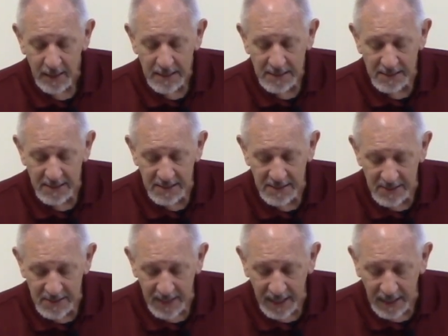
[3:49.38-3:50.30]

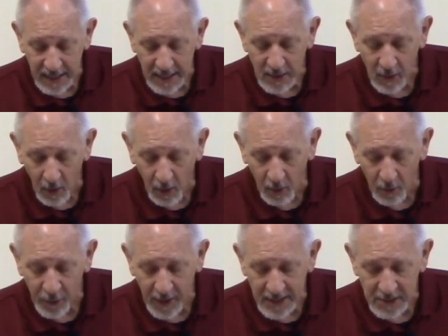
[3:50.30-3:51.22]
sustaining all
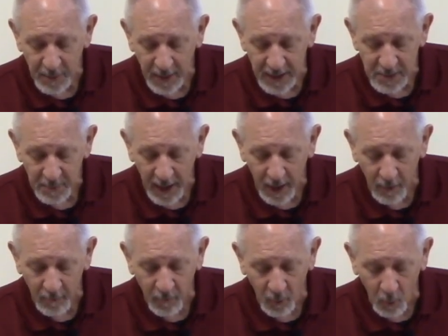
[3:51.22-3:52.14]
things by His
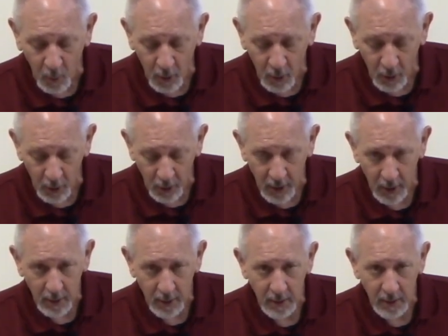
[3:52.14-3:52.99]
powerful word.